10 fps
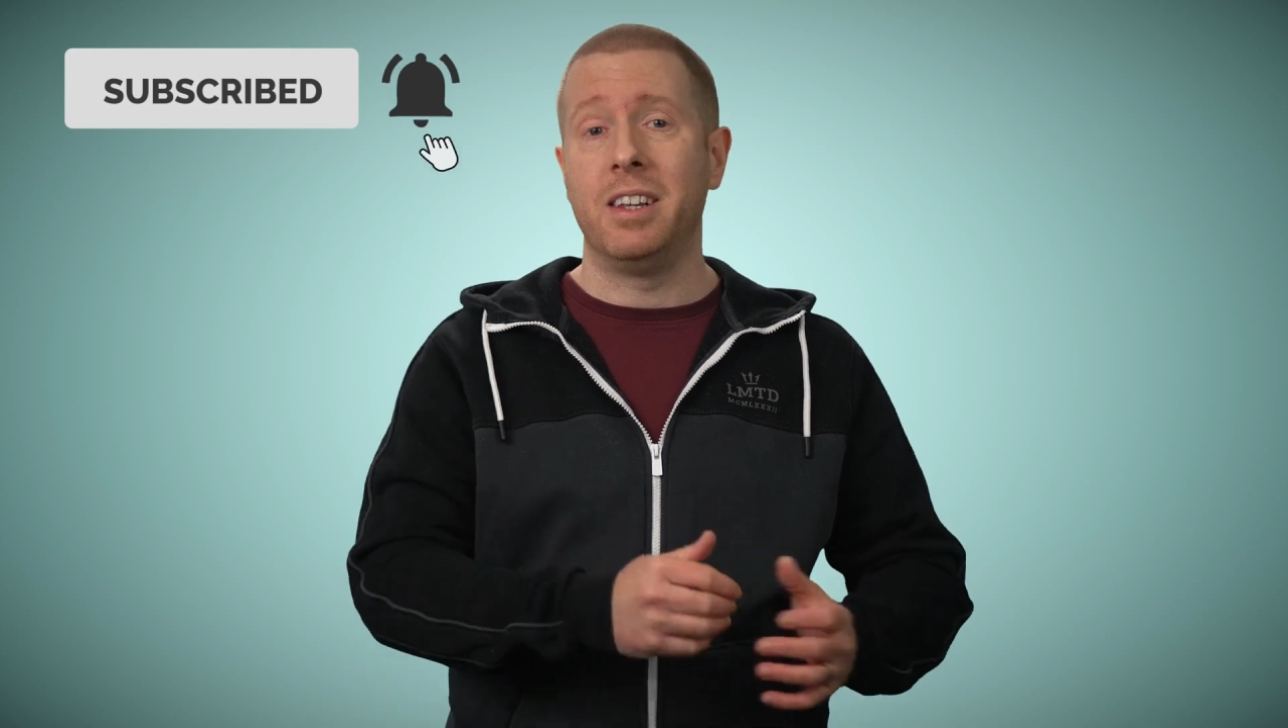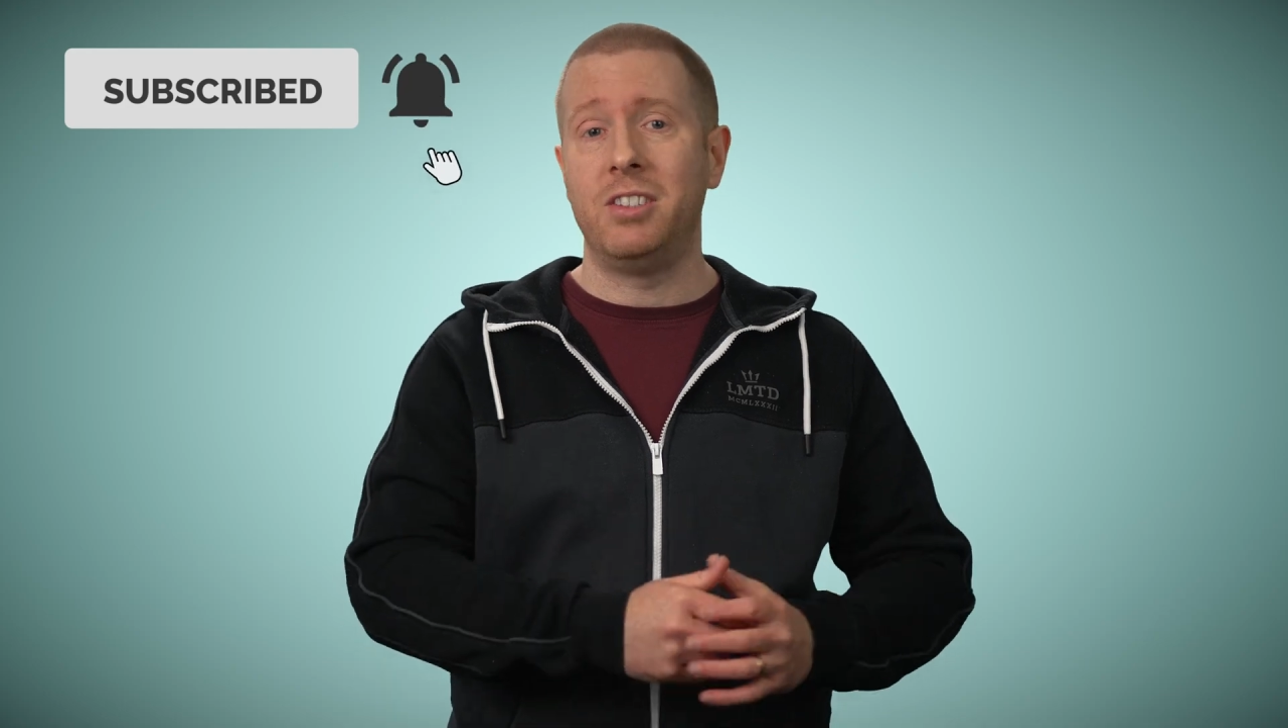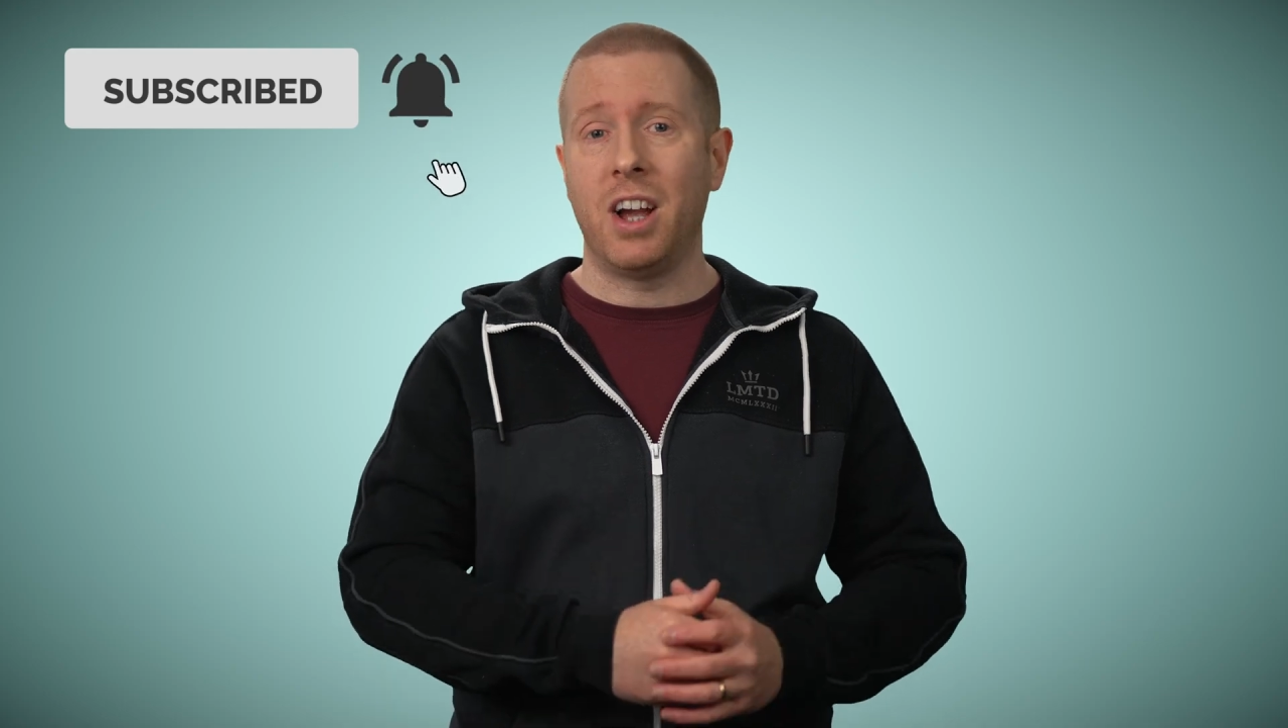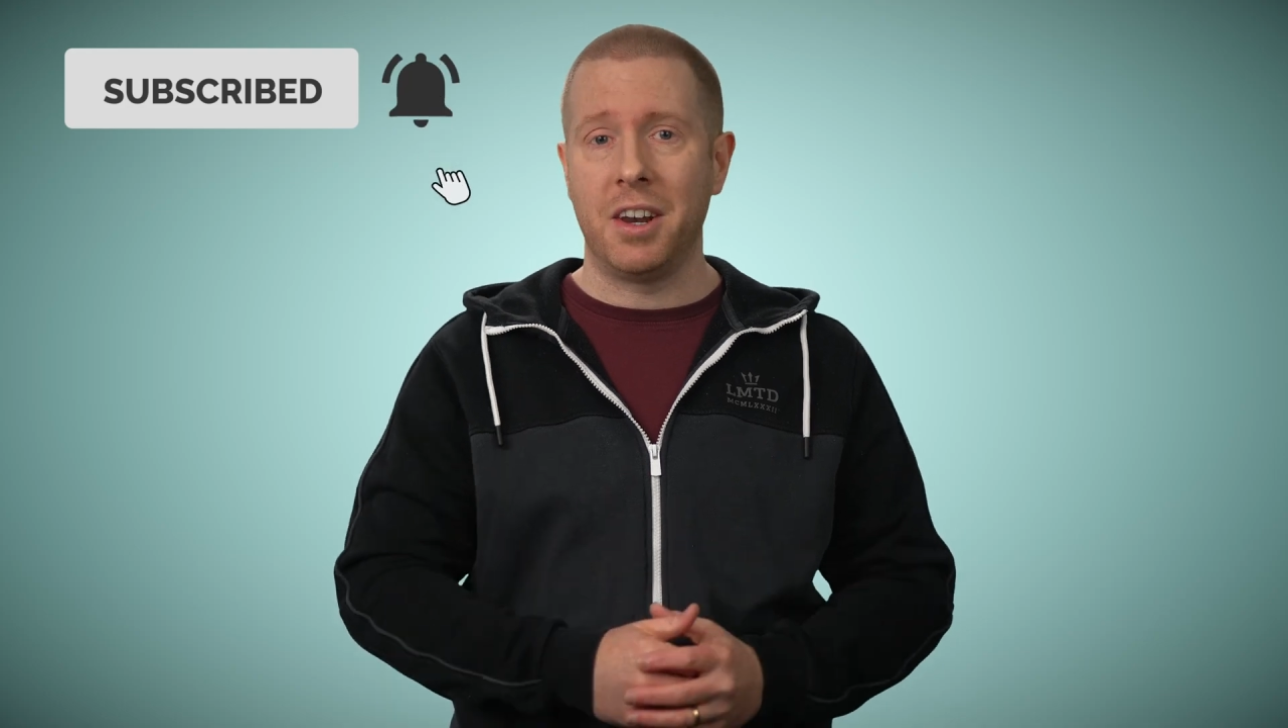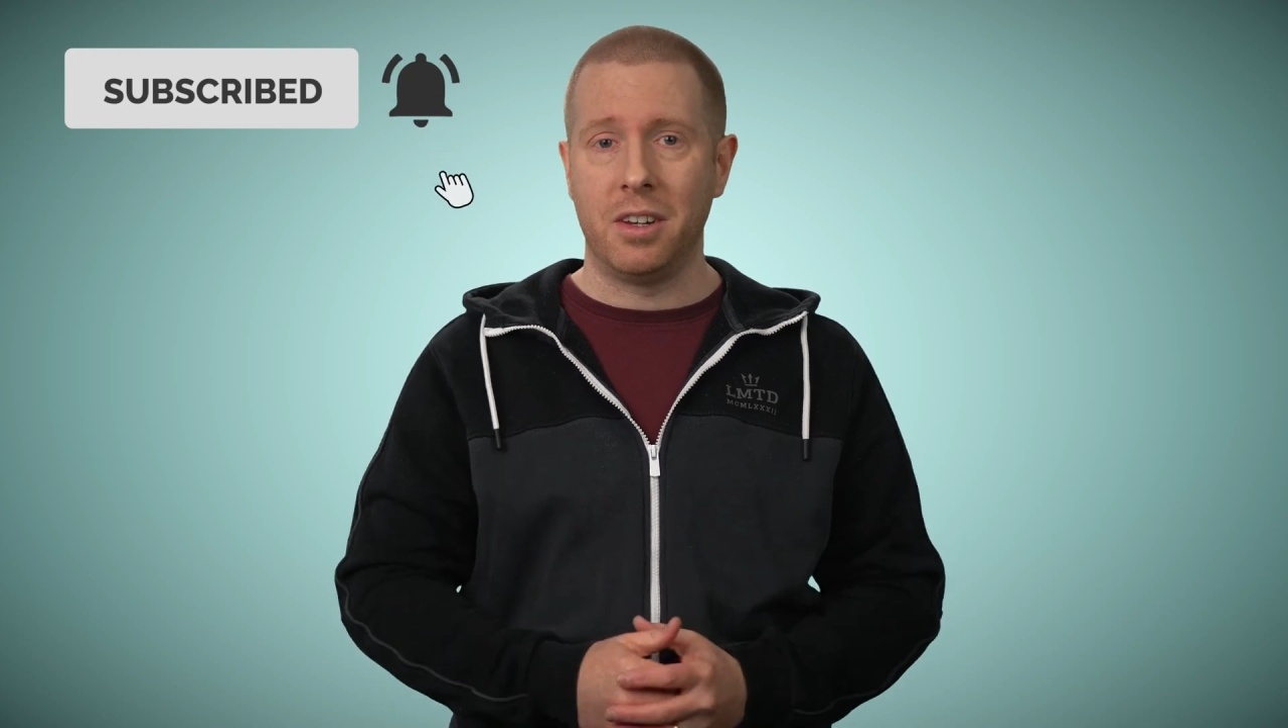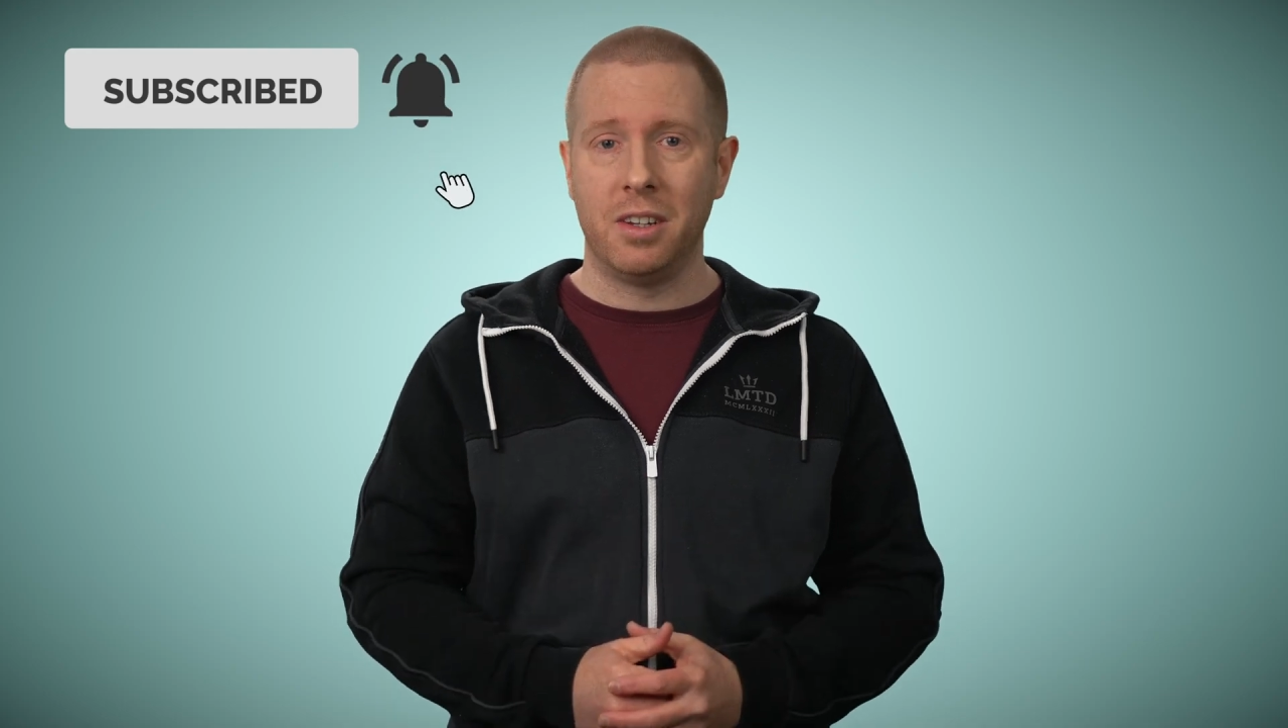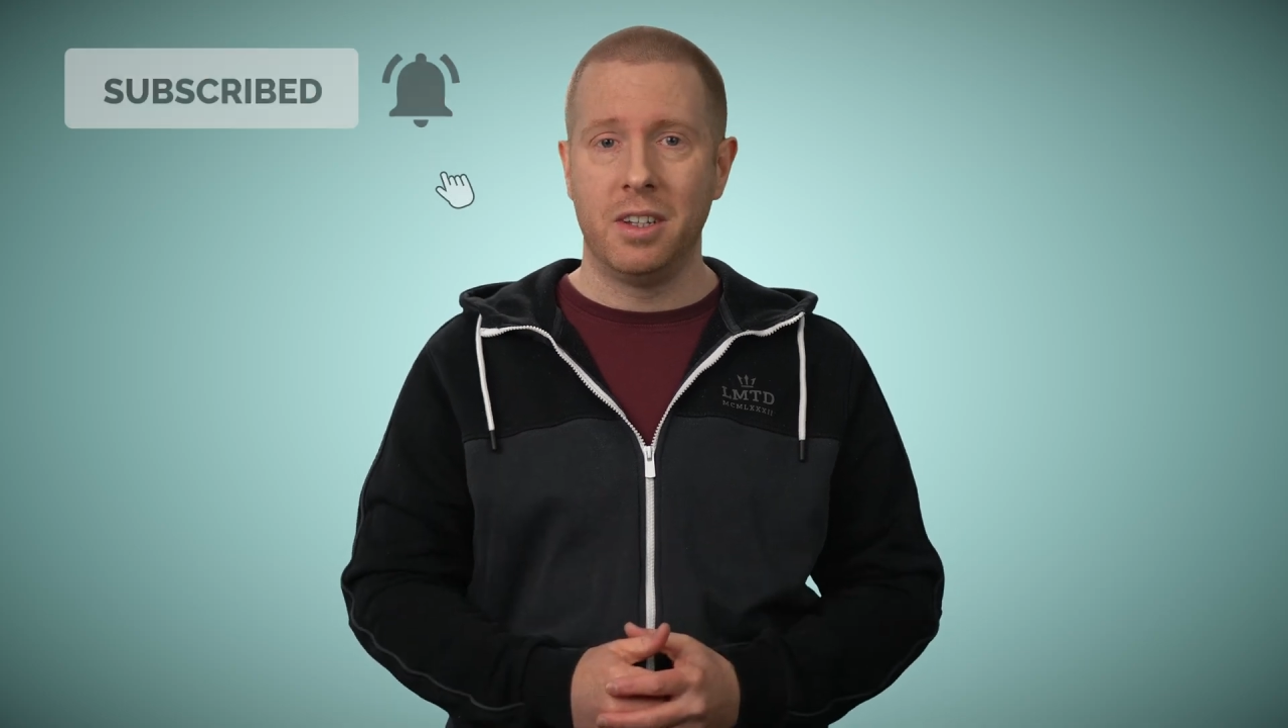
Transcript: the channel.